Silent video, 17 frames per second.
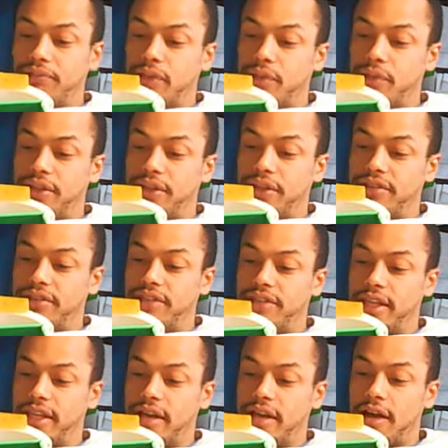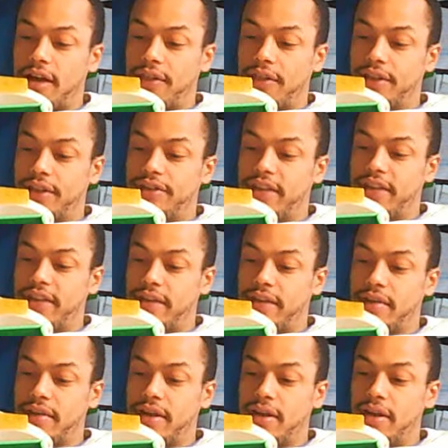with C on the
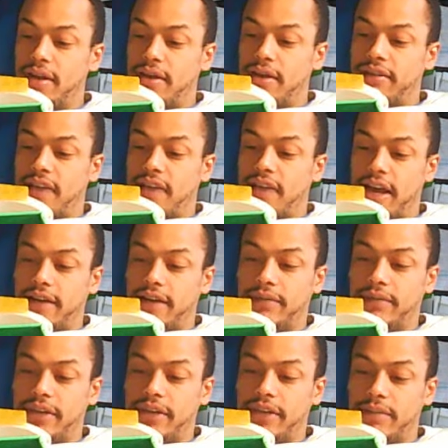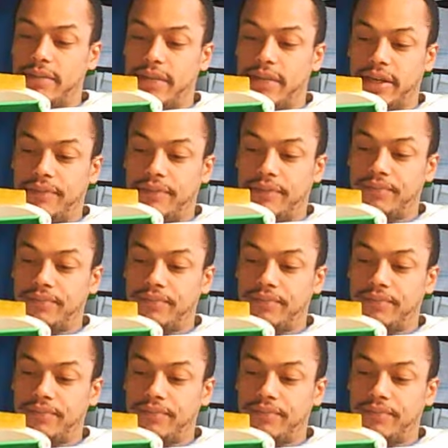same side of EB